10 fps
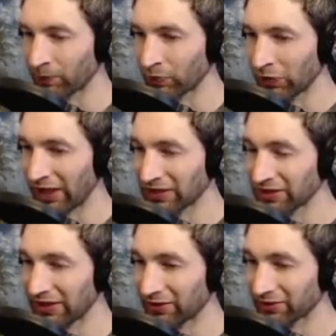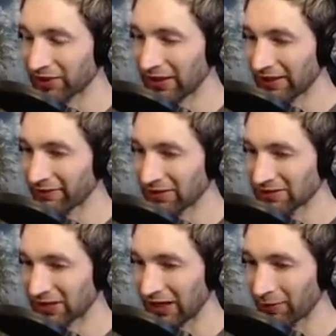I actually held kind of on
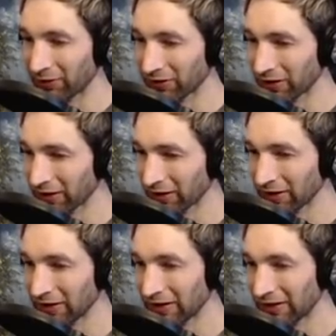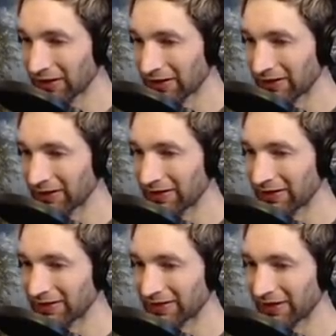top of the lung
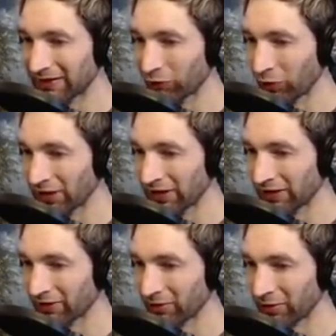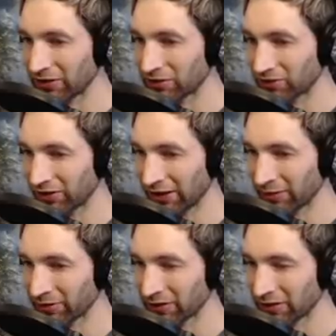because I wanted to get a little bit of
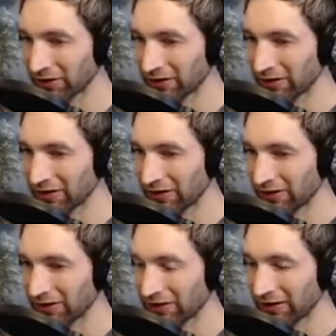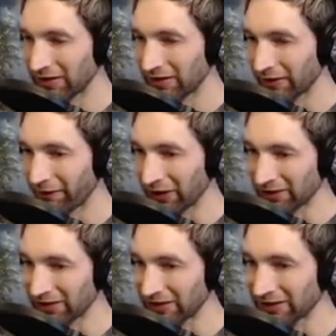drop. And the fact
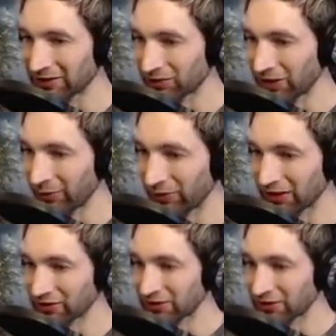that he didn't drop is actually a